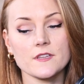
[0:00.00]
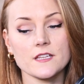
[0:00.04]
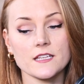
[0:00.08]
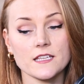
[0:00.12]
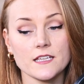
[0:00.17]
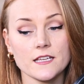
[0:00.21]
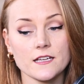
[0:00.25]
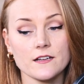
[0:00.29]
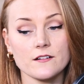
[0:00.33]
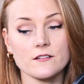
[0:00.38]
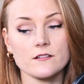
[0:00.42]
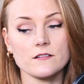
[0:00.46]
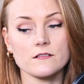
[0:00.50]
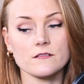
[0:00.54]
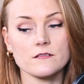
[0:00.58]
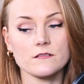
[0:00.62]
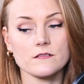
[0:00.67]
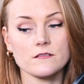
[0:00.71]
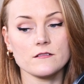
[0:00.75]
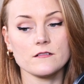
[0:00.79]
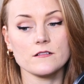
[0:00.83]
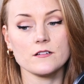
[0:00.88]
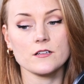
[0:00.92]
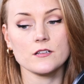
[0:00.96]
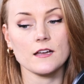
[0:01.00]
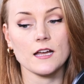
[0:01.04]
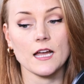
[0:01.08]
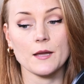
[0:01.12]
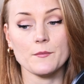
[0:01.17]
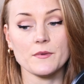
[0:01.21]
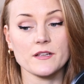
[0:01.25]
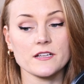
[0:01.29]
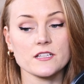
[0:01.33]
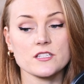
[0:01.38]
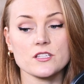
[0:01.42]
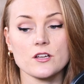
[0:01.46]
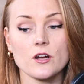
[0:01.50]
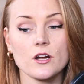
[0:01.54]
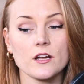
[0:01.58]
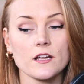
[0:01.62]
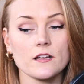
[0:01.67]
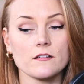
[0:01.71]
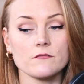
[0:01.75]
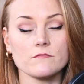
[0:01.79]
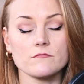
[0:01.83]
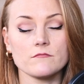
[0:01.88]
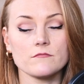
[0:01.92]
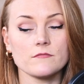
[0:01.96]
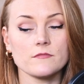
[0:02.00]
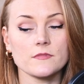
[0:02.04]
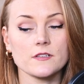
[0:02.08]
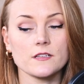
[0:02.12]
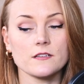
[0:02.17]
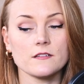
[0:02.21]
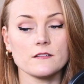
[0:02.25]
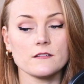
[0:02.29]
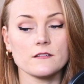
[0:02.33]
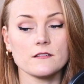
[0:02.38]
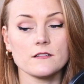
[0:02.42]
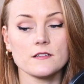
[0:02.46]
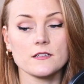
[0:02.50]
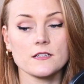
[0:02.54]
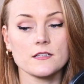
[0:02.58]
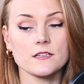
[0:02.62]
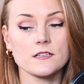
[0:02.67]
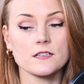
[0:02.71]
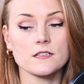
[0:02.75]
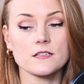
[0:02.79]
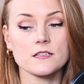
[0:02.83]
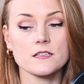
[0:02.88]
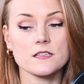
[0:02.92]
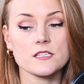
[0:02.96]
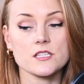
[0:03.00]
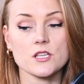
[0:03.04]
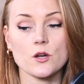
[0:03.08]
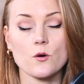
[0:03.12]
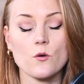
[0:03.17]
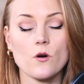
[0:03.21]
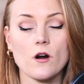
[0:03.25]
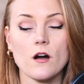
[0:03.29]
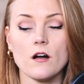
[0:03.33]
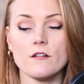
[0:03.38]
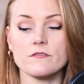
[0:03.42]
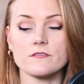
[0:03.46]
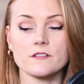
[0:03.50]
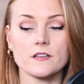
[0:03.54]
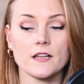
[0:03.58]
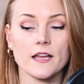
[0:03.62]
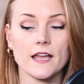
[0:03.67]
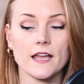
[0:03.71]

year, I made a song so often.